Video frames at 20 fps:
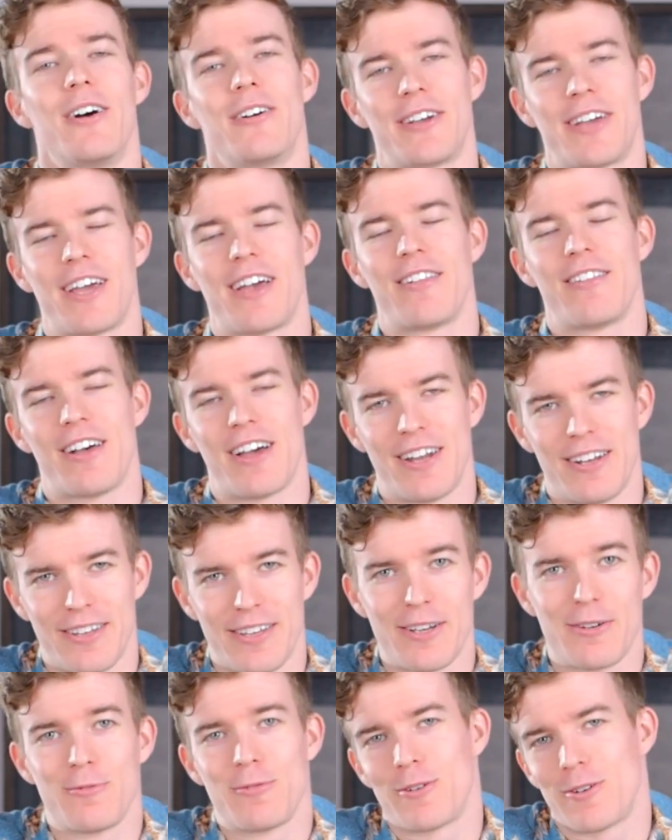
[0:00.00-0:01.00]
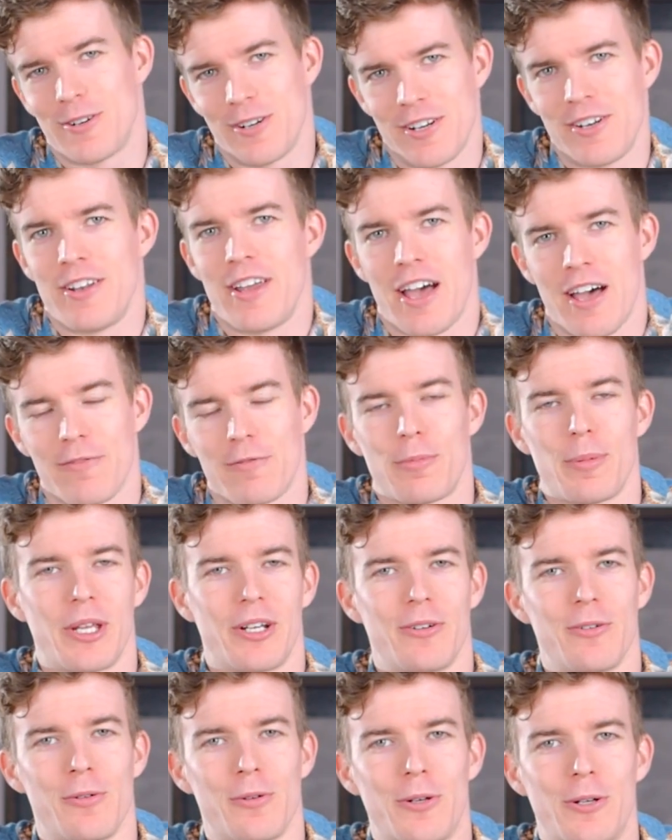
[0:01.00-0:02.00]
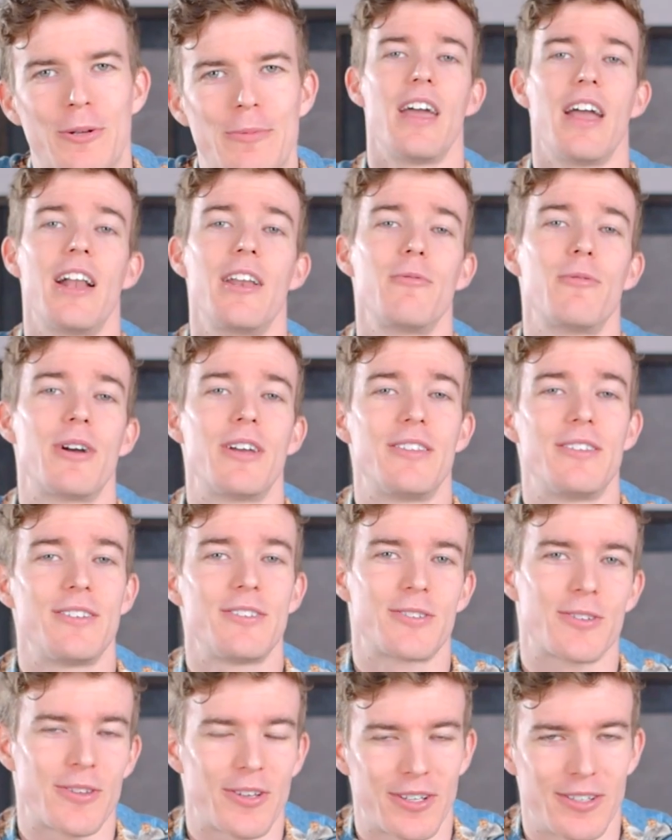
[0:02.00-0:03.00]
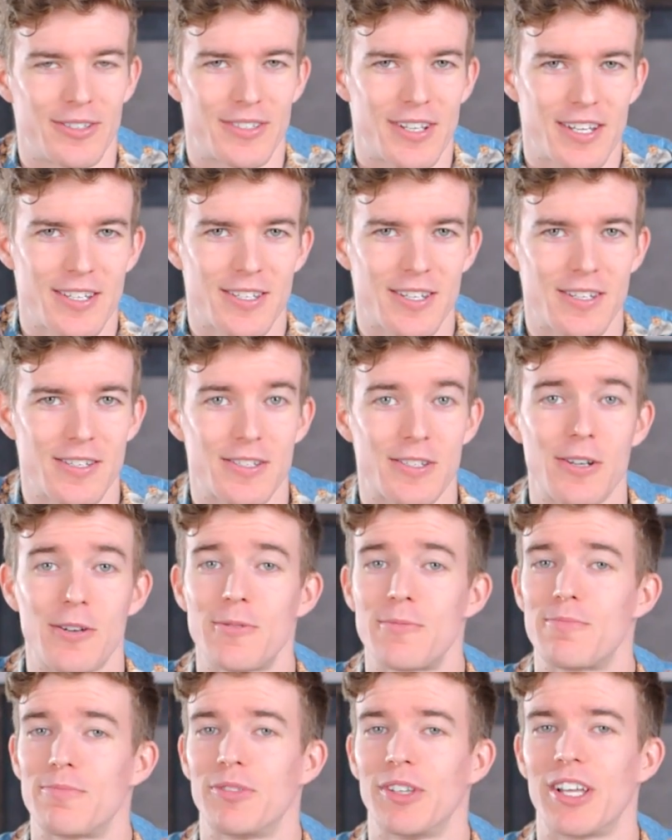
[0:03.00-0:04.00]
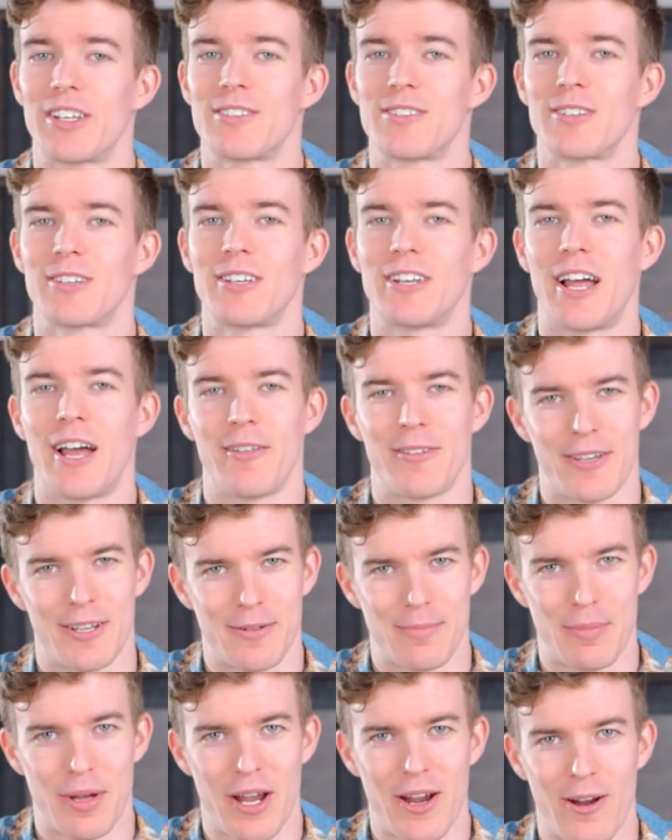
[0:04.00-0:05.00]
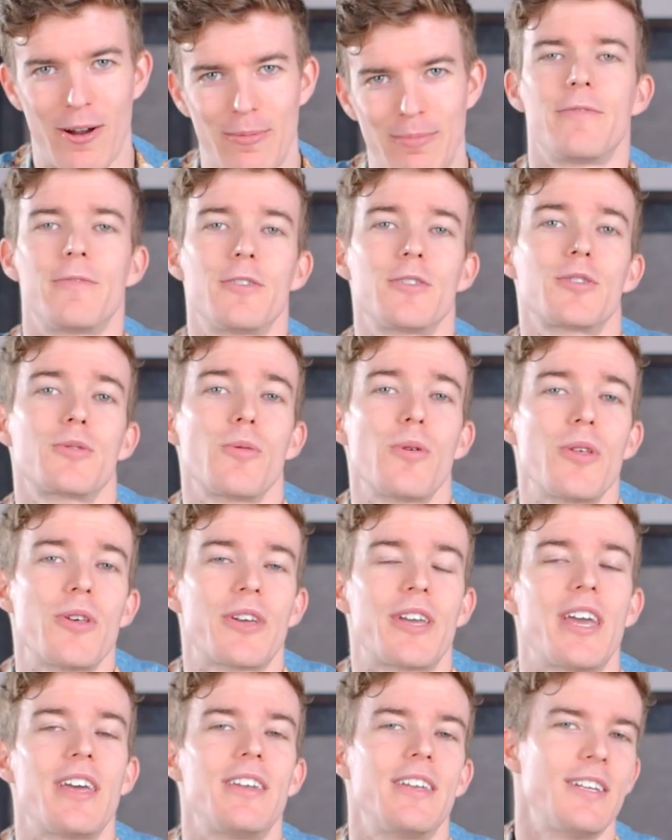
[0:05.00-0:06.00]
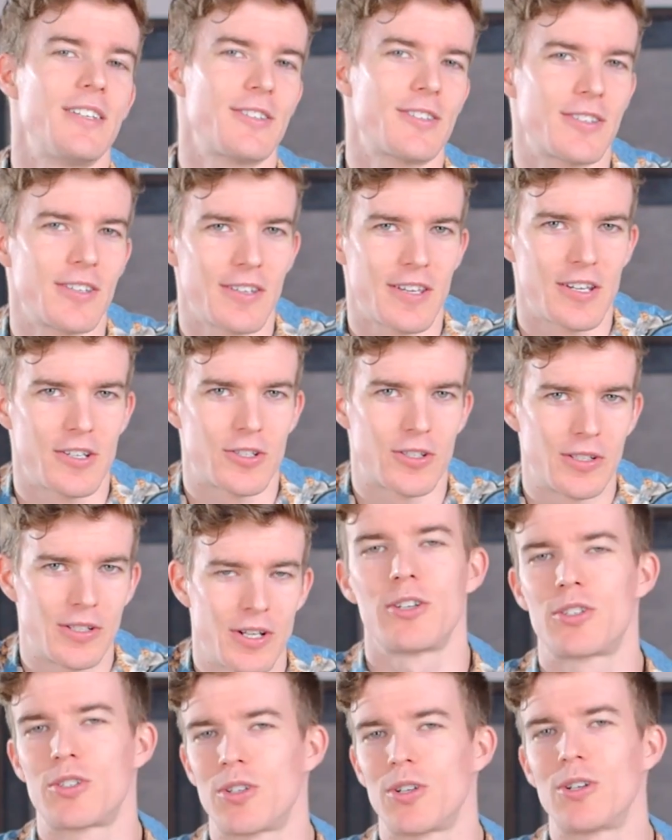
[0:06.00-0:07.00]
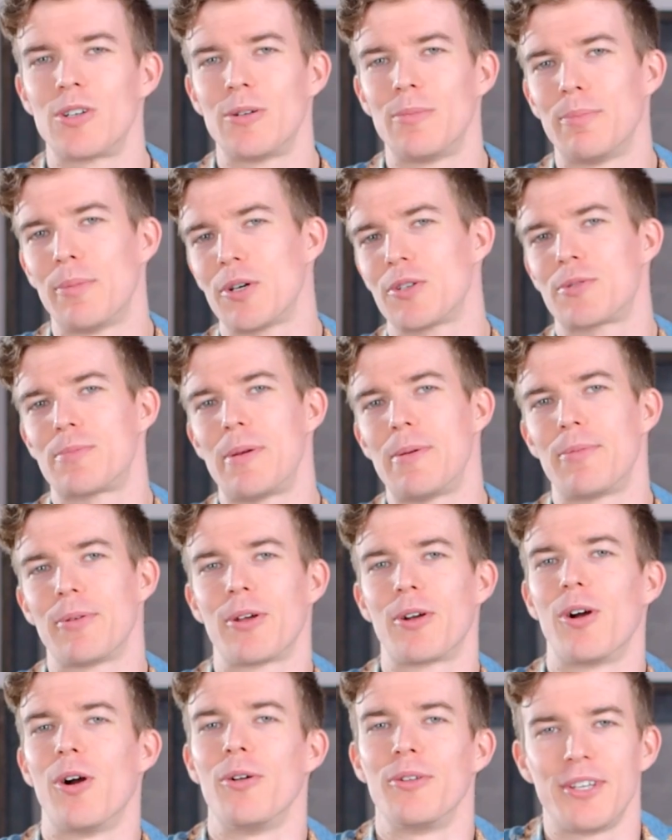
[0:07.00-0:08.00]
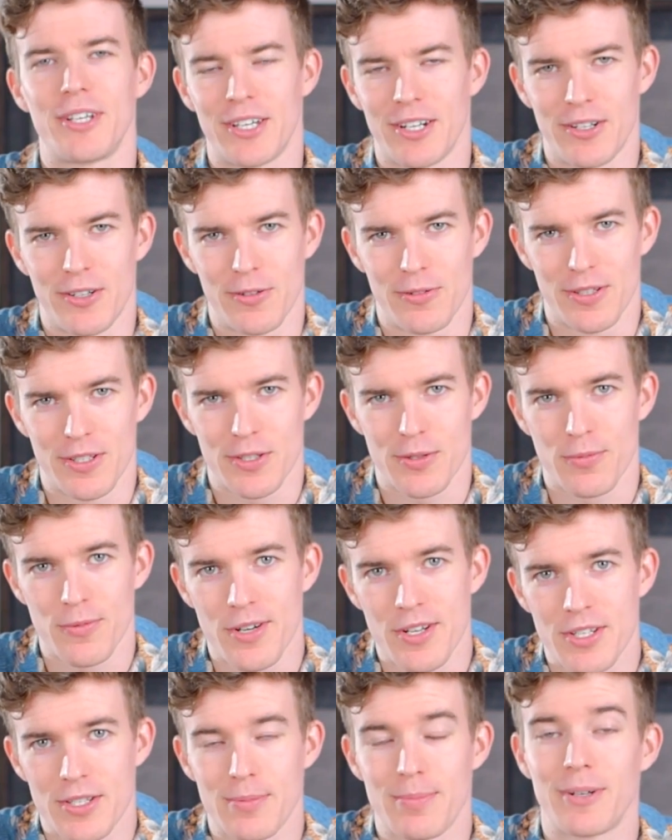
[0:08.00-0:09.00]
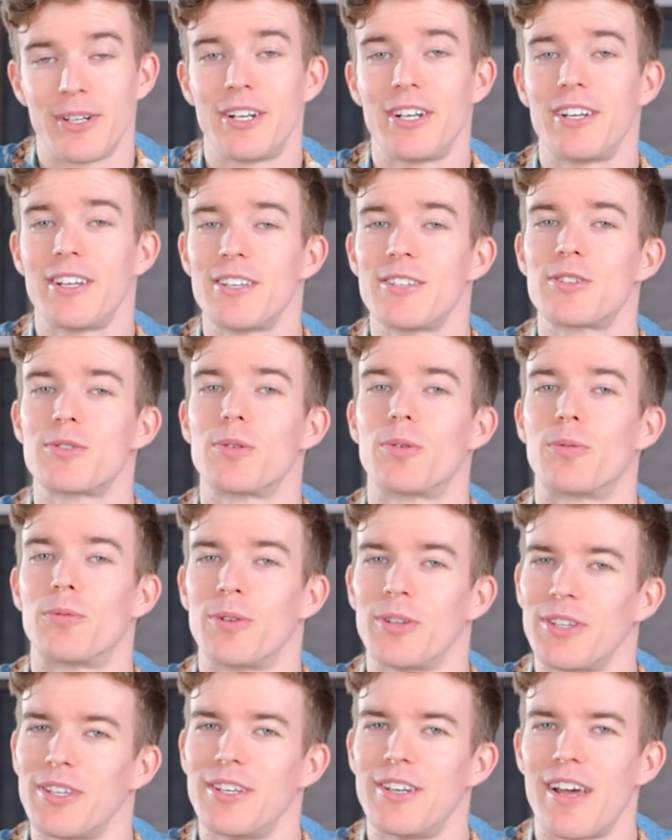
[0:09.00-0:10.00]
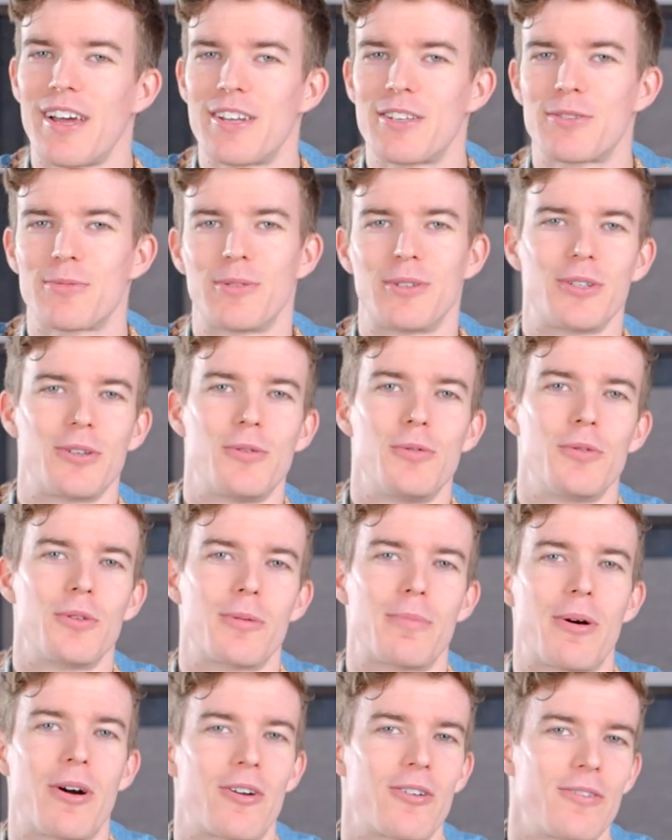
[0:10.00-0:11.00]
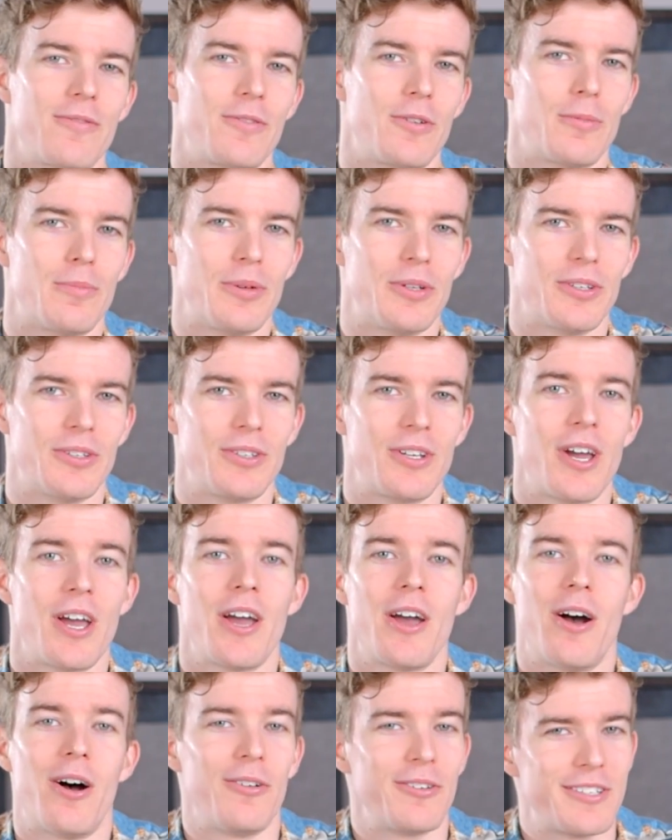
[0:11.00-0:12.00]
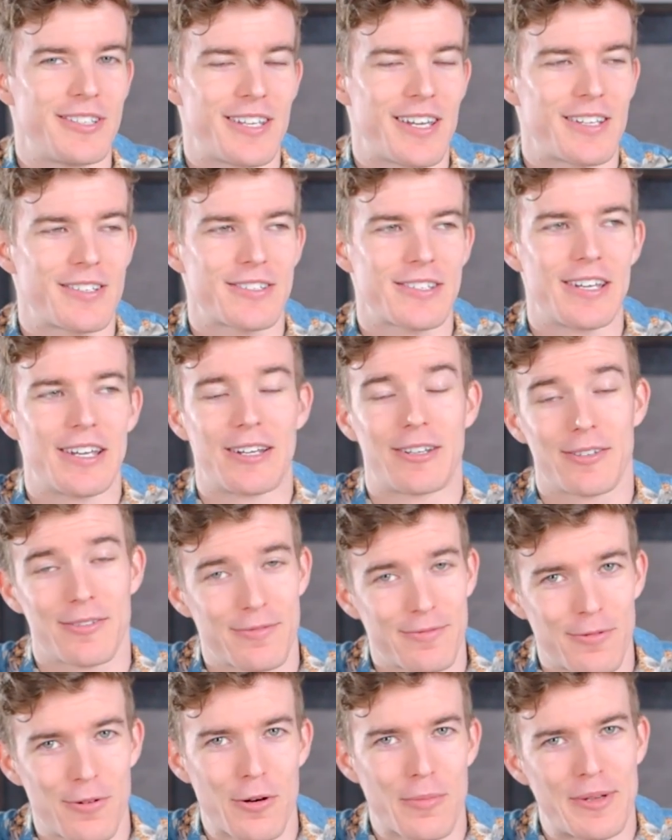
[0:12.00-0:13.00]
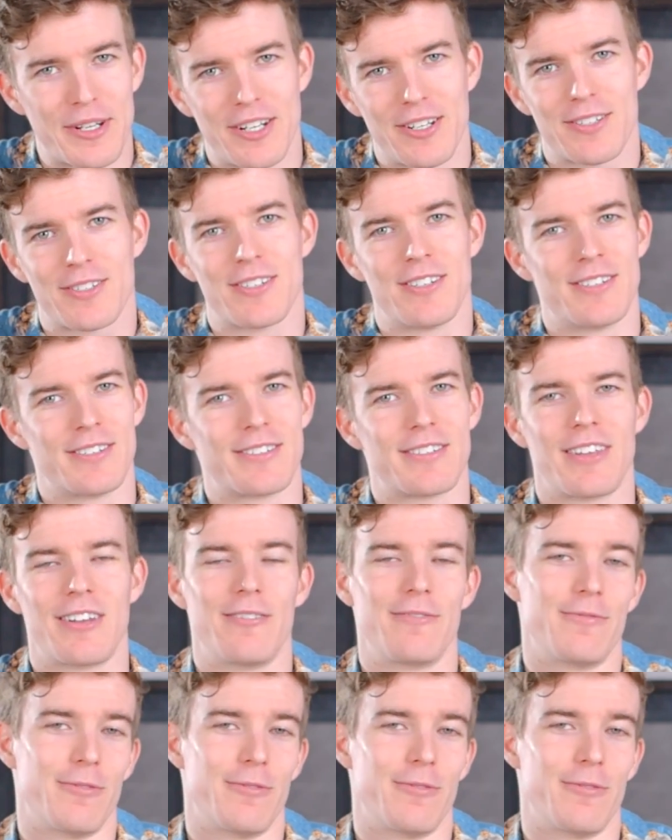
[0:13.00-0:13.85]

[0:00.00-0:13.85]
Okay, I lied, they were in alphabetical order. Anyway, these are the contestants, so let's look at how they compare. First, we'll look at installation. Sure, most people are only gonna do this once, but it is really nice when the cooler part of your build only takes like 4 minutes instead of